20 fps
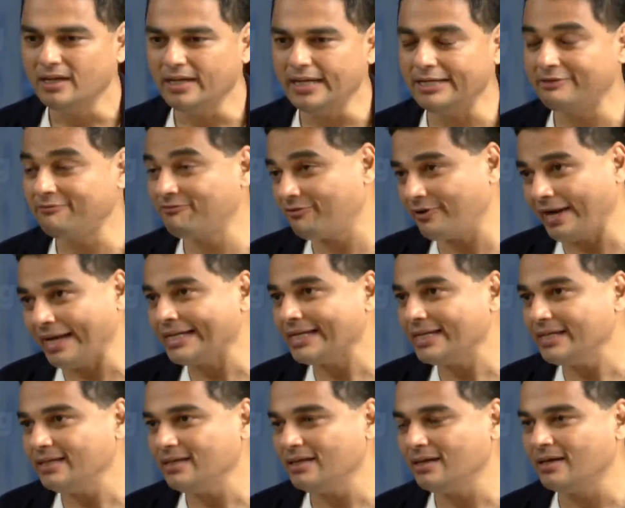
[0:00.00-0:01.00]
it
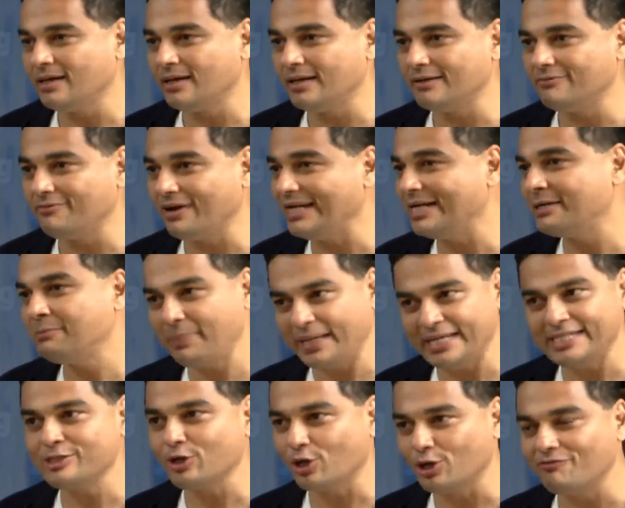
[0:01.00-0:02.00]
frankly, while it
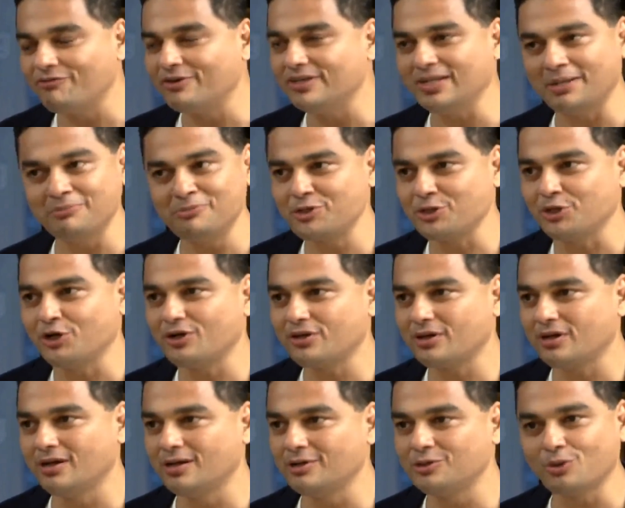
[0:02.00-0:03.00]
pains all of us, I'm sure,
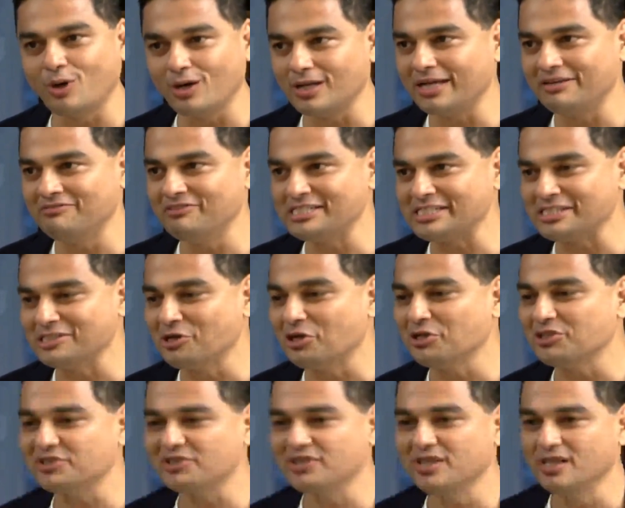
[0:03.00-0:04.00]
to all our investors
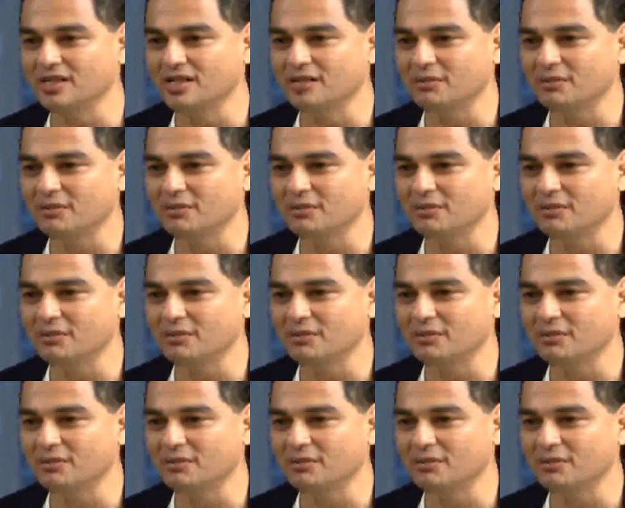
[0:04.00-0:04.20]
also,